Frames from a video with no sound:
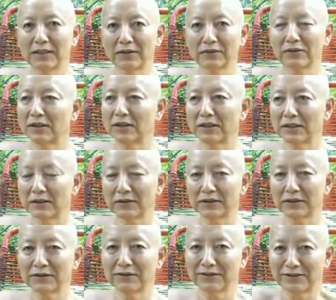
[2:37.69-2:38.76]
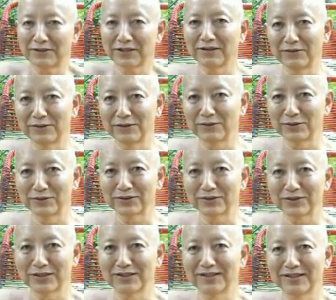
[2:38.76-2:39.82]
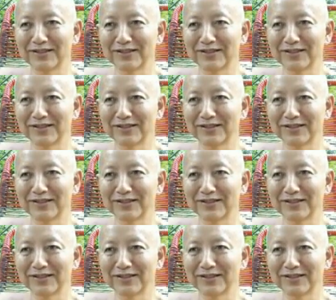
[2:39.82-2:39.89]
not to learn all the rites and rituals.